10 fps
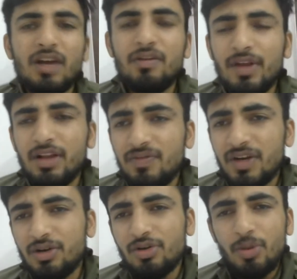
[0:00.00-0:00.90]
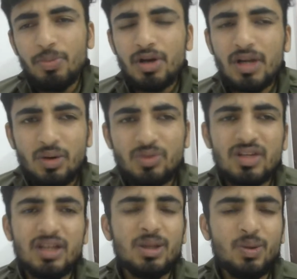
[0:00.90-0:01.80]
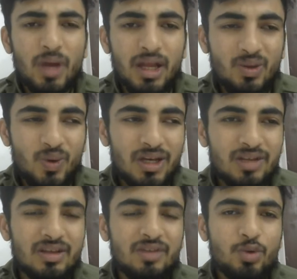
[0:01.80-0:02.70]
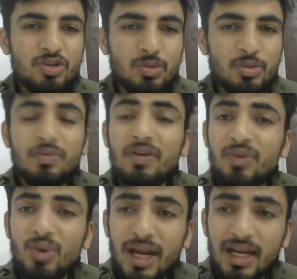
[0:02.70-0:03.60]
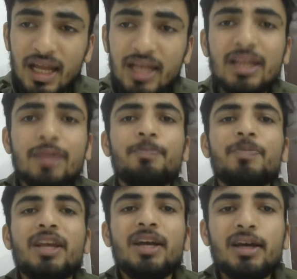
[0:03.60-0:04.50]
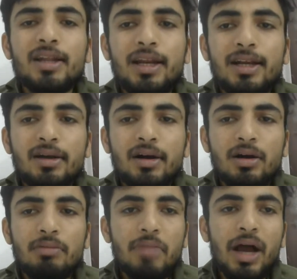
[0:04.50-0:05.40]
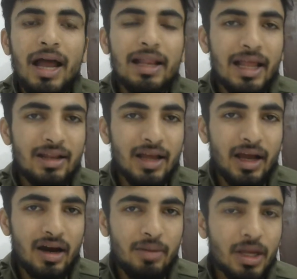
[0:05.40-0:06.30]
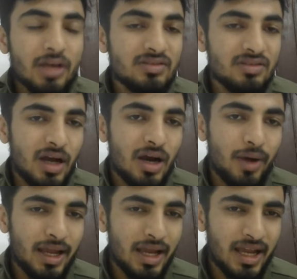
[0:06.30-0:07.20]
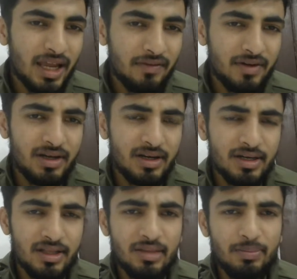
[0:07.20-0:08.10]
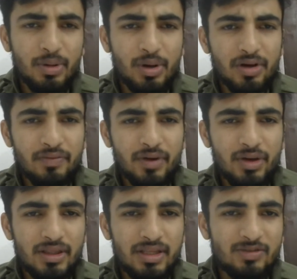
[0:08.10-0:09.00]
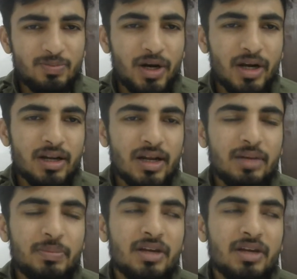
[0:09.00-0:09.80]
Feel free to drop your doubts and queries in WhatsApp group if you get any, right? I'll because why I haven't written the blog on this part, right?